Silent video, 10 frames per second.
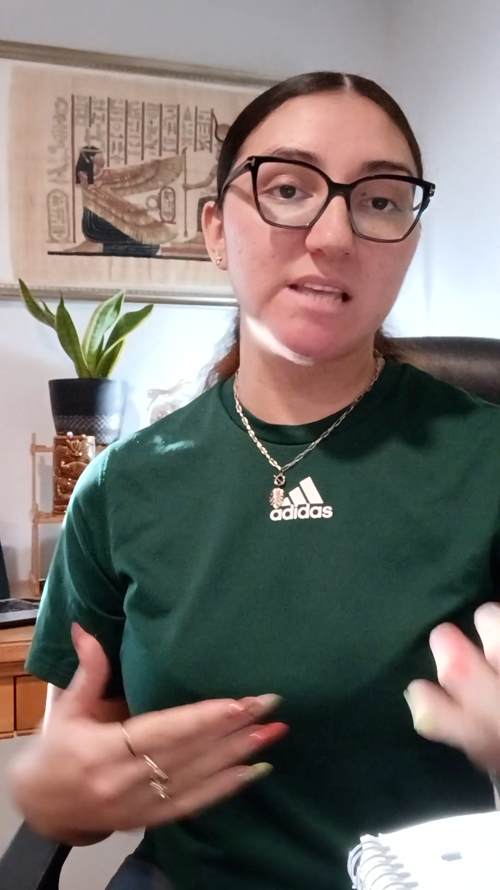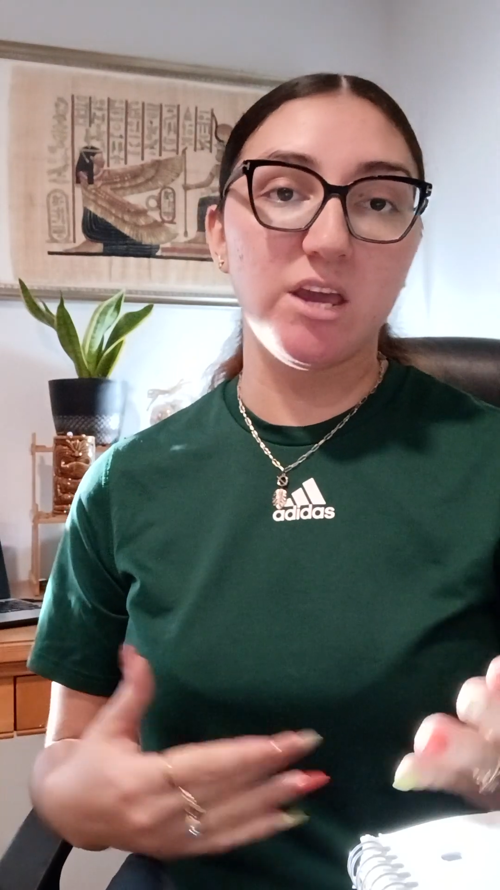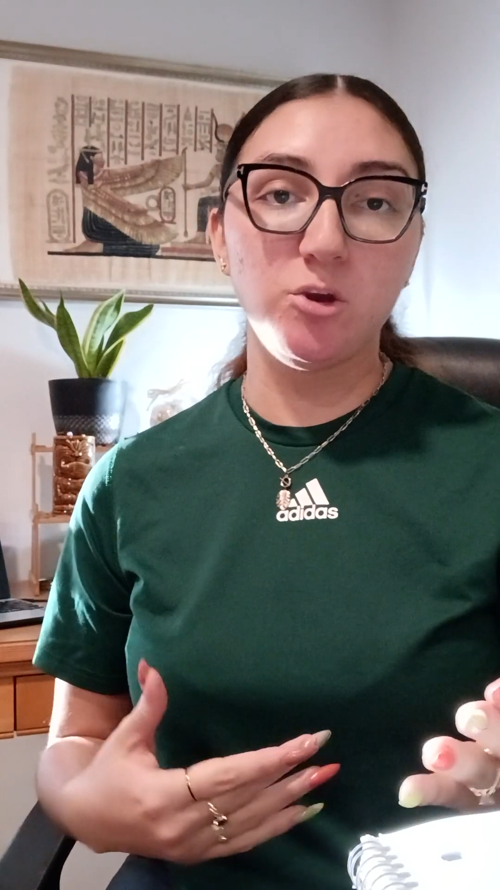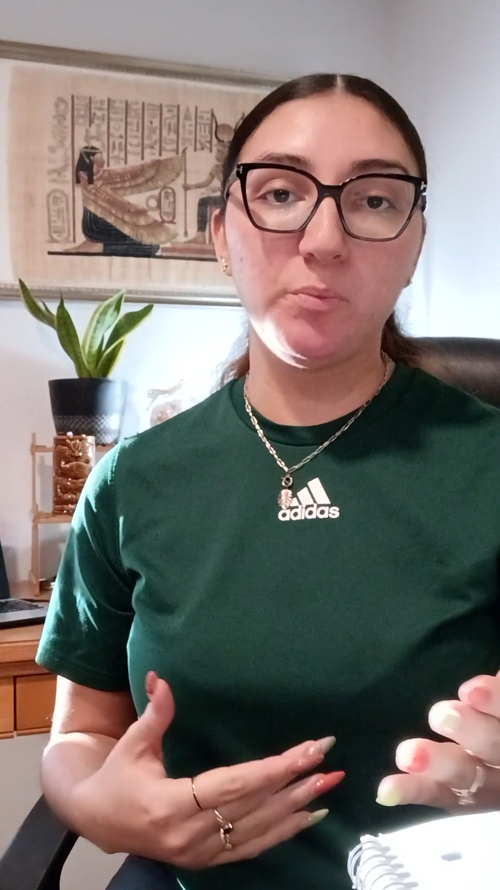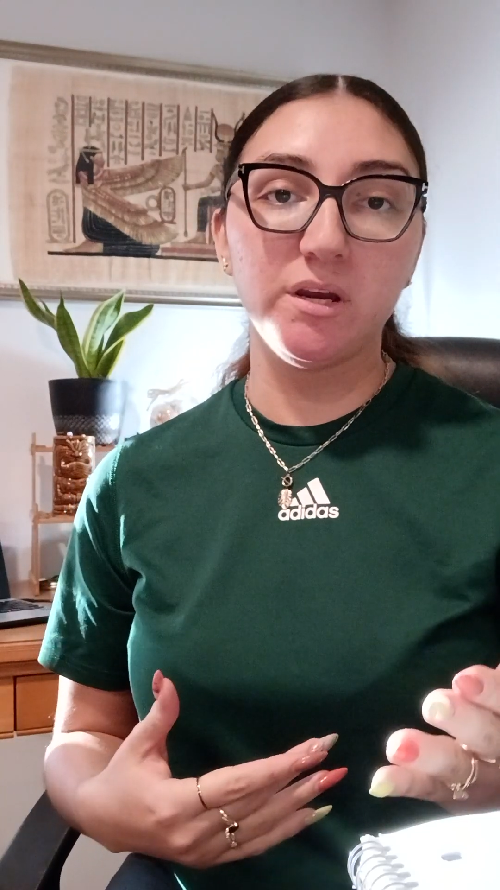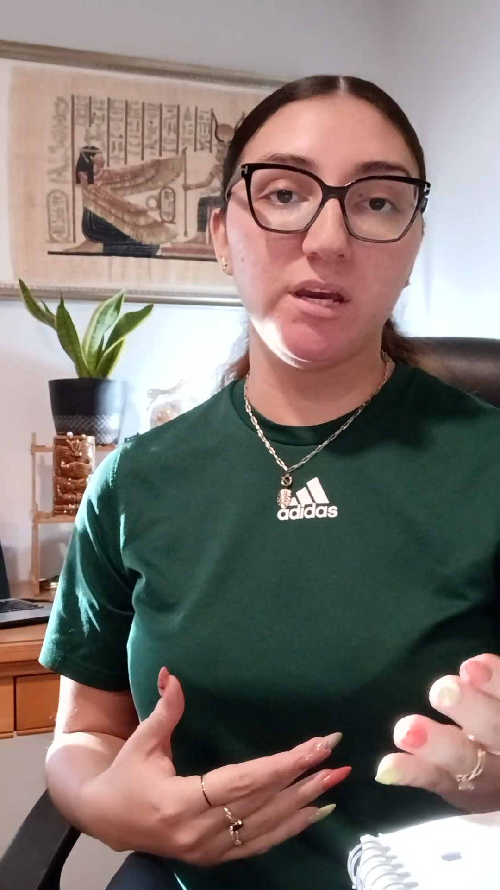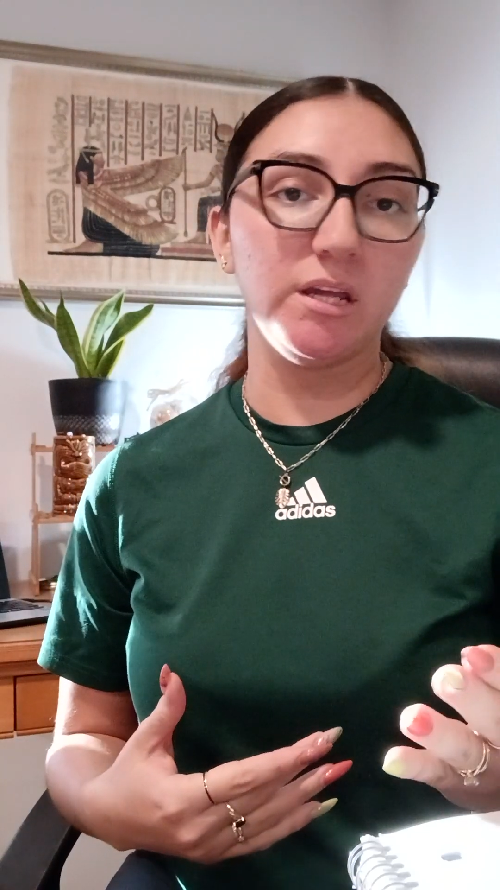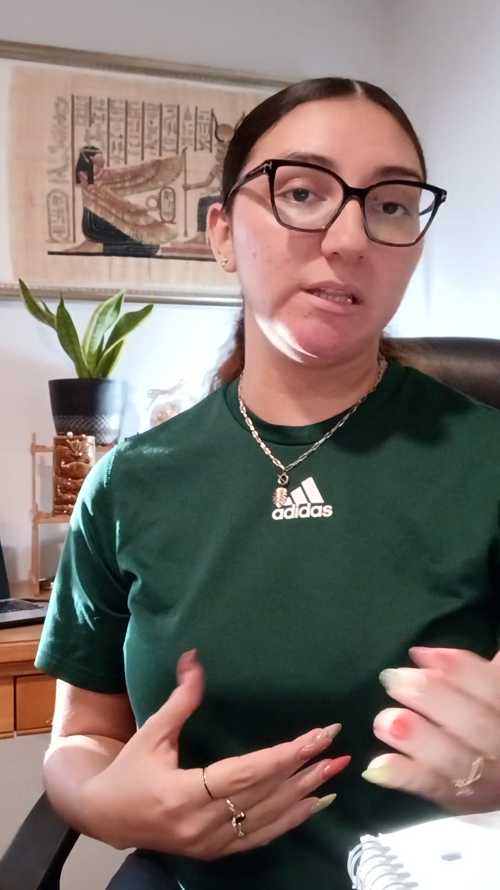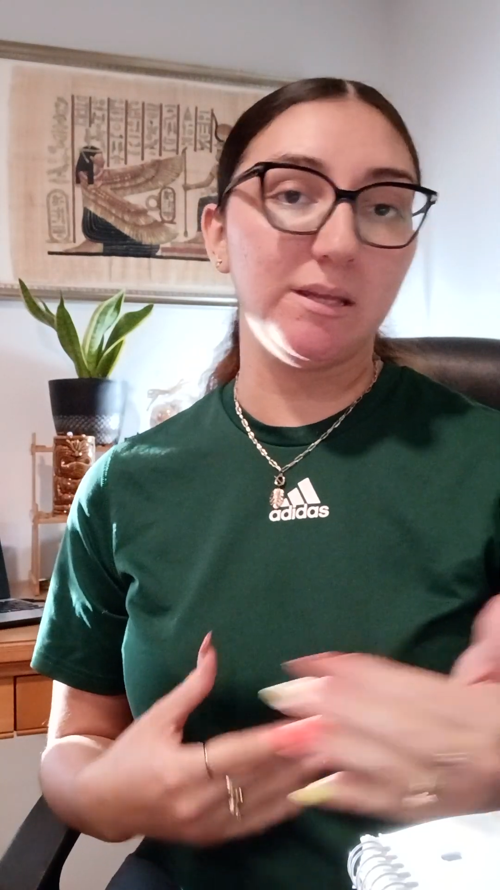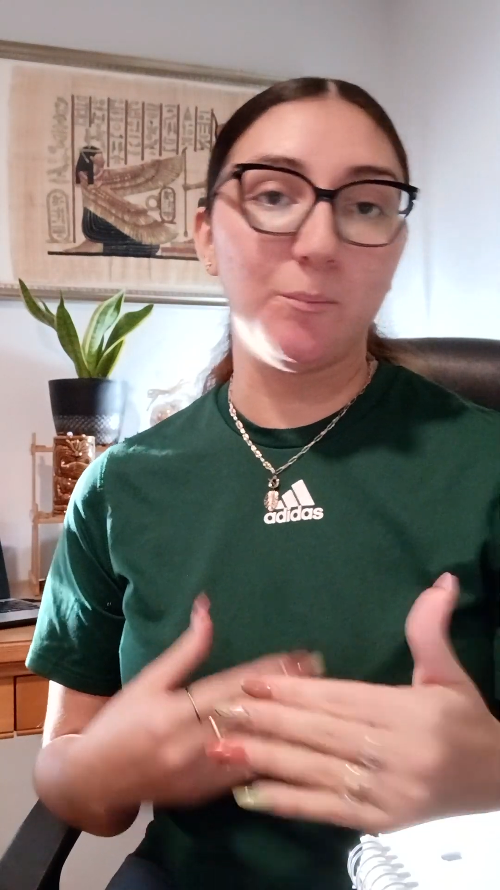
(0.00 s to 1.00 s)
say you
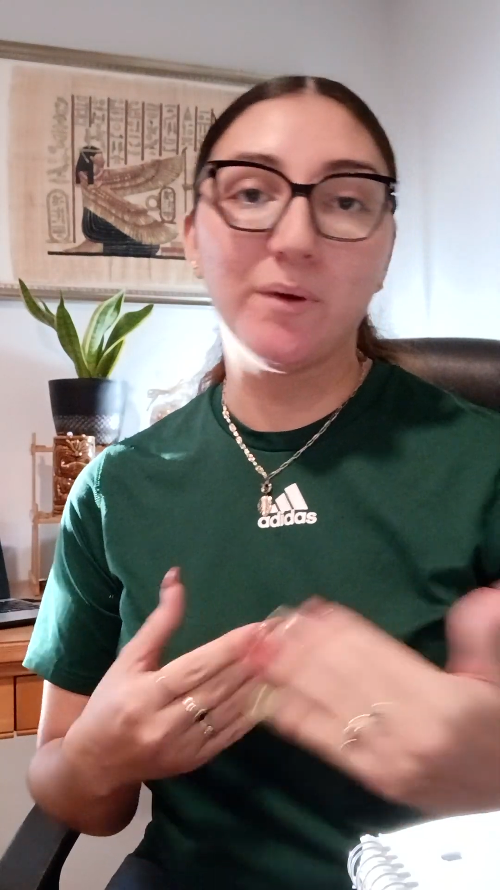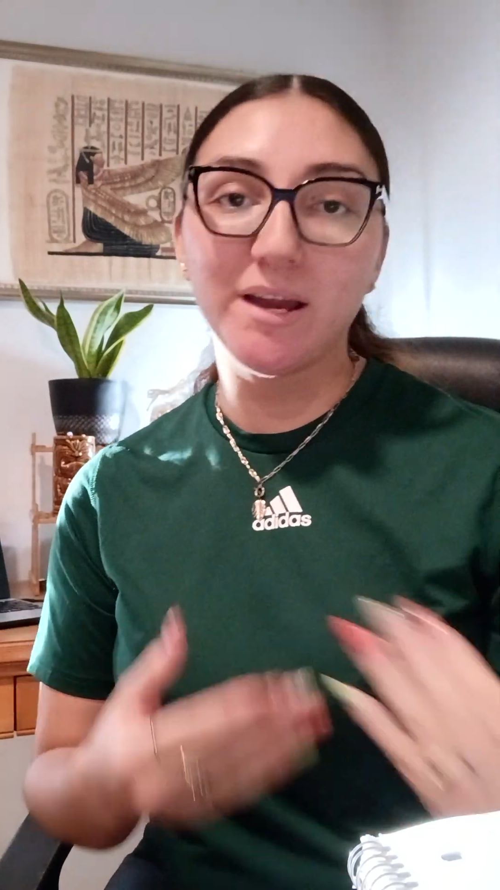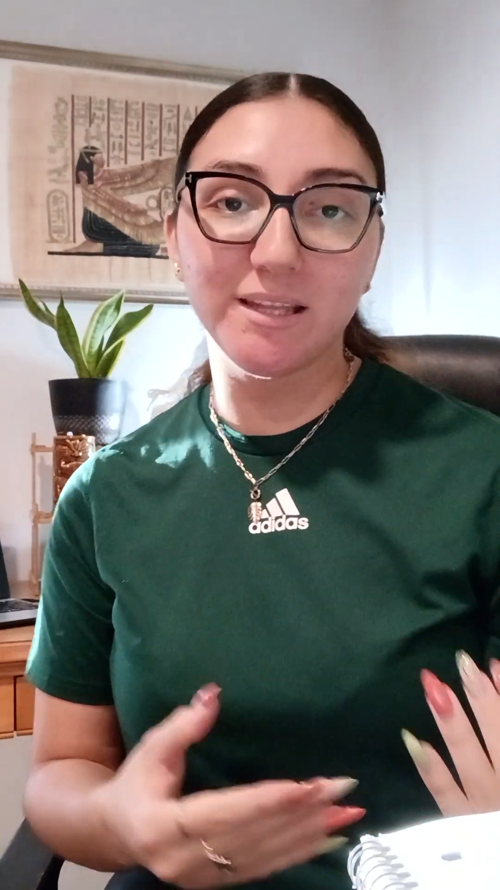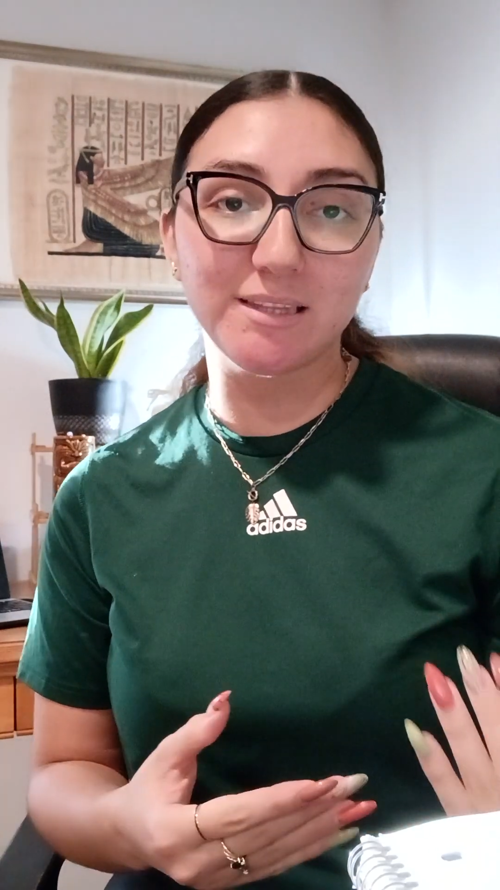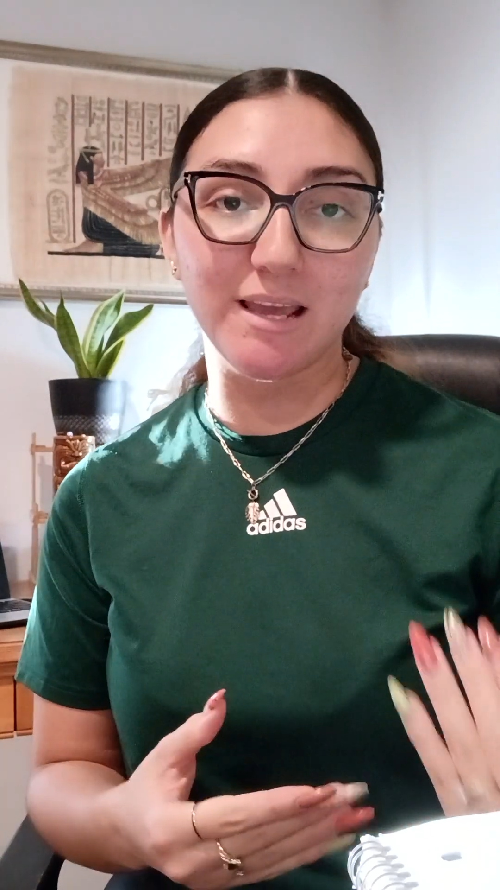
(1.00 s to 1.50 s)
put the month